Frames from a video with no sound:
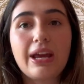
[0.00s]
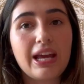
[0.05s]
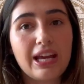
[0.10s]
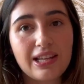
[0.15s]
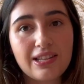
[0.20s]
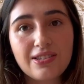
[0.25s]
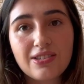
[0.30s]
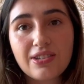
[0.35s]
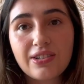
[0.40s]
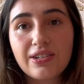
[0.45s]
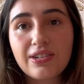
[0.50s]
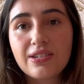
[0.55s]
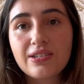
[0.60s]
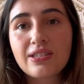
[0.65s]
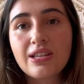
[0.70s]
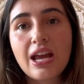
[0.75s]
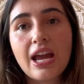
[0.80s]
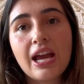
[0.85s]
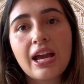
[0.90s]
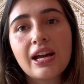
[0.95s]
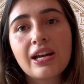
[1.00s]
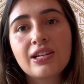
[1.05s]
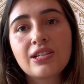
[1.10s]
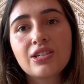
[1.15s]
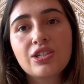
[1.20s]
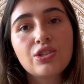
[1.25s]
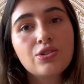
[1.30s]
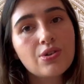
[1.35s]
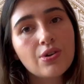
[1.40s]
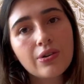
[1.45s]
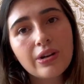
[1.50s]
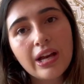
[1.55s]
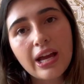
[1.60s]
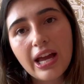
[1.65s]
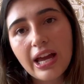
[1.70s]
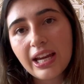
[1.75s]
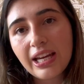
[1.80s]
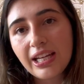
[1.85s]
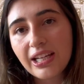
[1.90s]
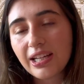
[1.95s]
answers and you don't get
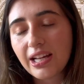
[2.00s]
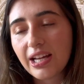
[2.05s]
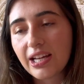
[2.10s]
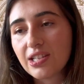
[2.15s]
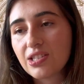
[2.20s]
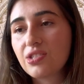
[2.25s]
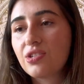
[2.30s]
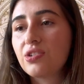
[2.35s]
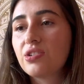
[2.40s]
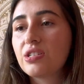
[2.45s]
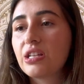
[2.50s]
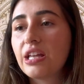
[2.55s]
any answers